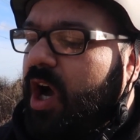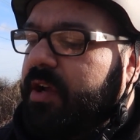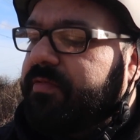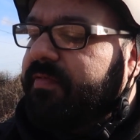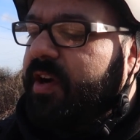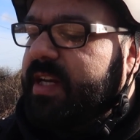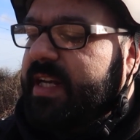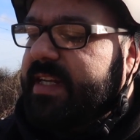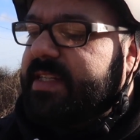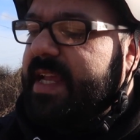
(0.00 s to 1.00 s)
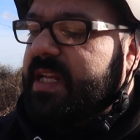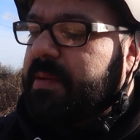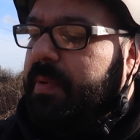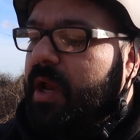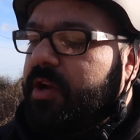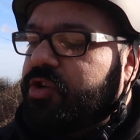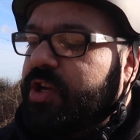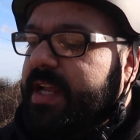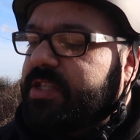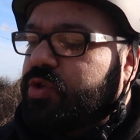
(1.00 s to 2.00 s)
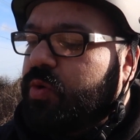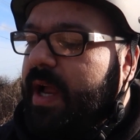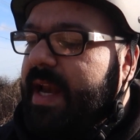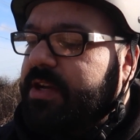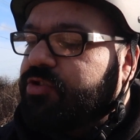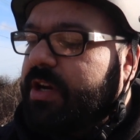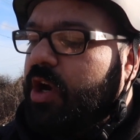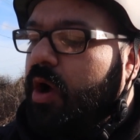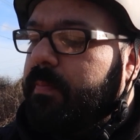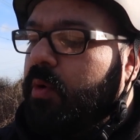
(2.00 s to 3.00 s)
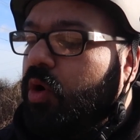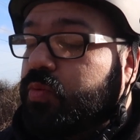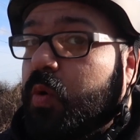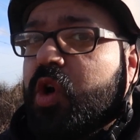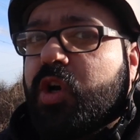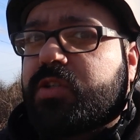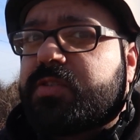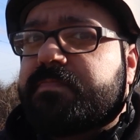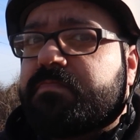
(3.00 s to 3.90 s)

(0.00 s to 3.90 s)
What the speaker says: I've finally taken the plunge into electric longboard world.